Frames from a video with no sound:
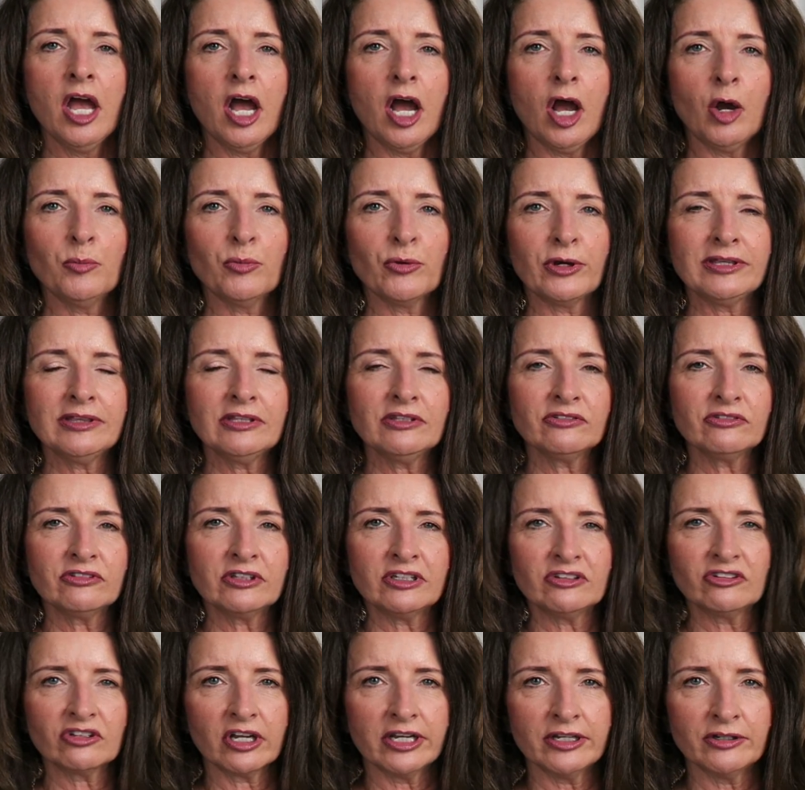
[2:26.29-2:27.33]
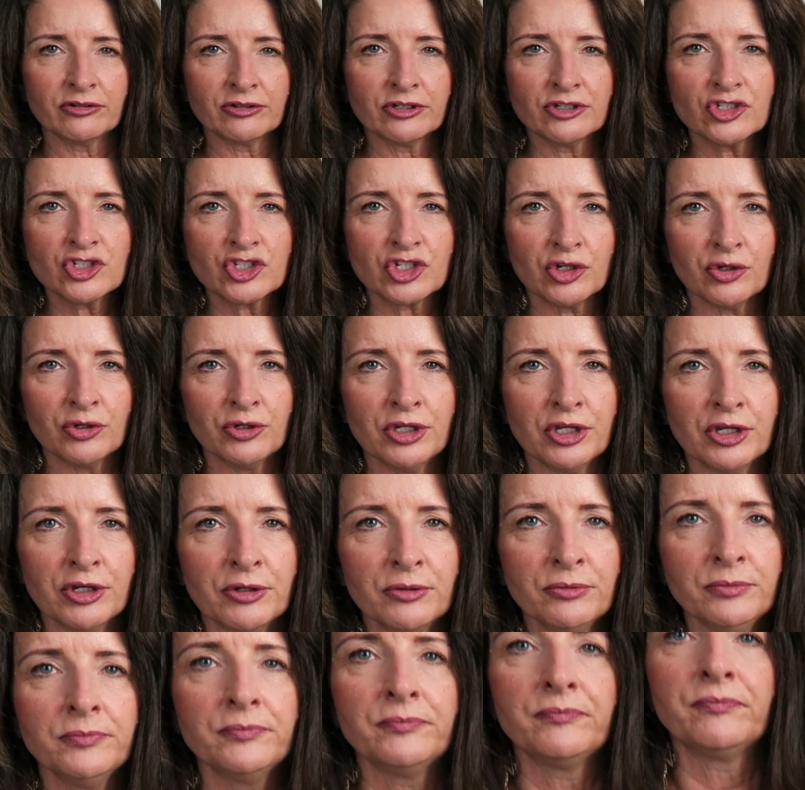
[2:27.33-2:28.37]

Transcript: I'll bring this in tighter to show you.